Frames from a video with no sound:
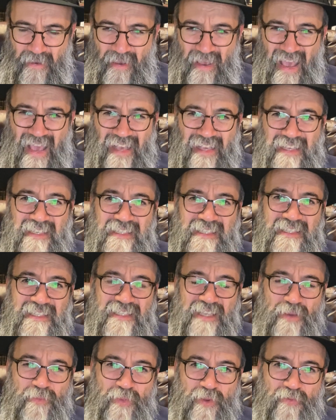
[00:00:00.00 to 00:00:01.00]

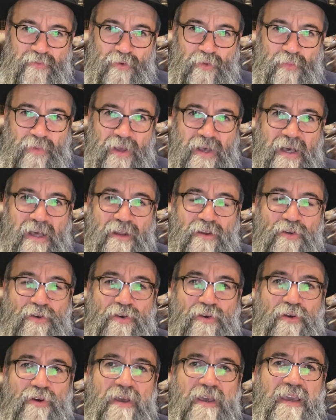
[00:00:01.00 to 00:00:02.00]
exempt from
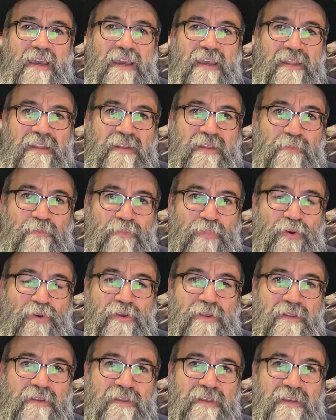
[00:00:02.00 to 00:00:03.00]
challah, and the
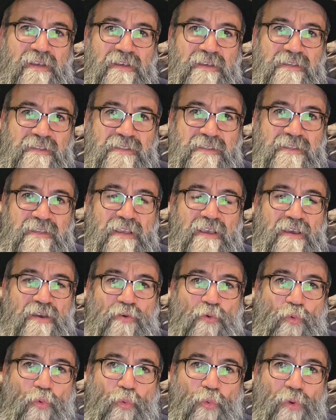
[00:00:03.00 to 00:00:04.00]
point is
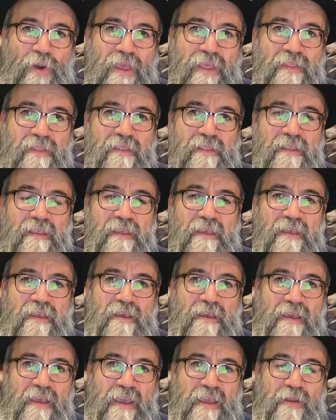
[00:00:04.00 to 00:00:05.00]
when
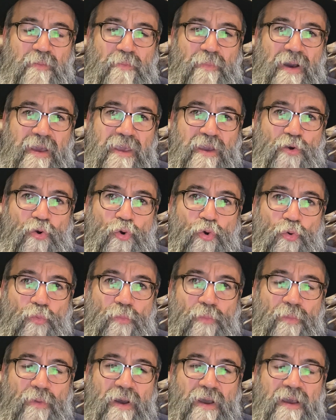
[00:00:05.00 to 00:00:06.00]
and by
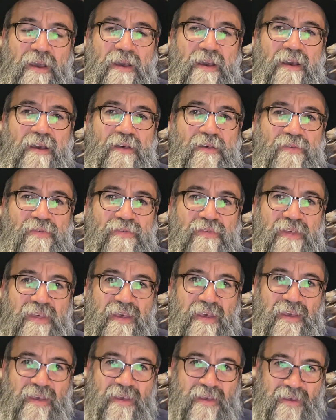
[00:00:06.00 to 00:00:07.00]
whom
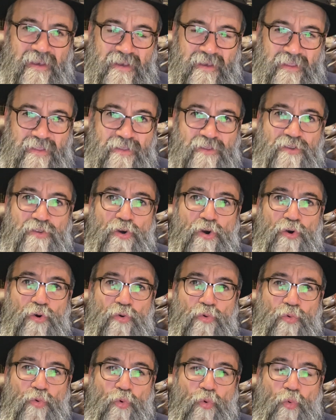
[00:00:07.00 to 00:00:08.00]
the
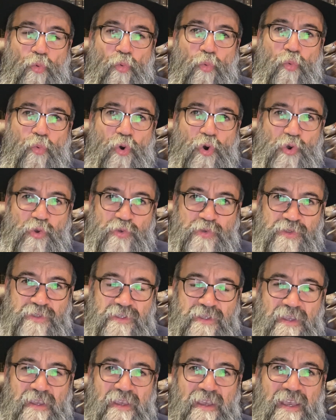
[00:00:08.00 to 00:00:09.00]
dough
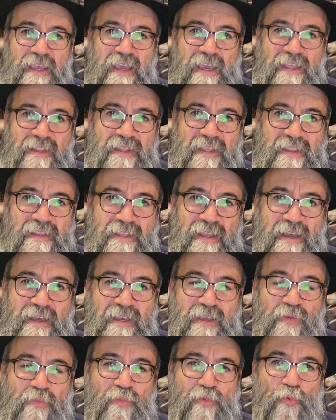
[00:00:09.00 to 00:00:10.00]
was at the
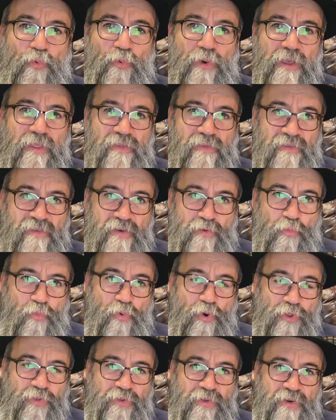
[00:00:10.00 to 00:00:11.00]
time when the
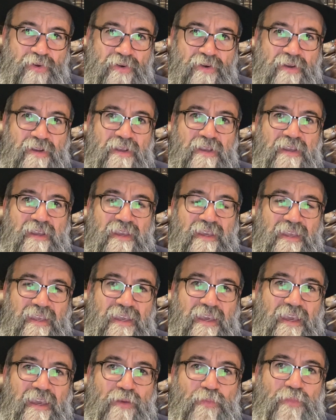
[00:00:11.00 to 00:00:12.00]
water
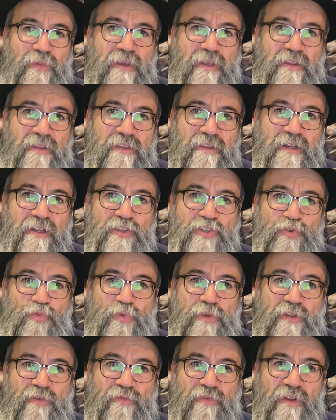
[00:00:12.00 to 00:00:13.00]
came in touch
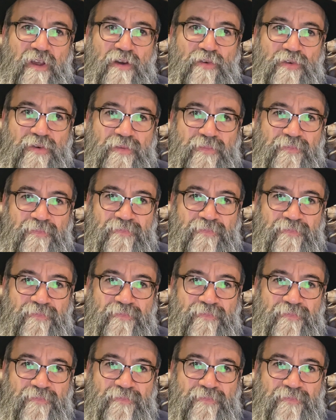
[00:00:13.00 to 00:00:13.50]
with the flour.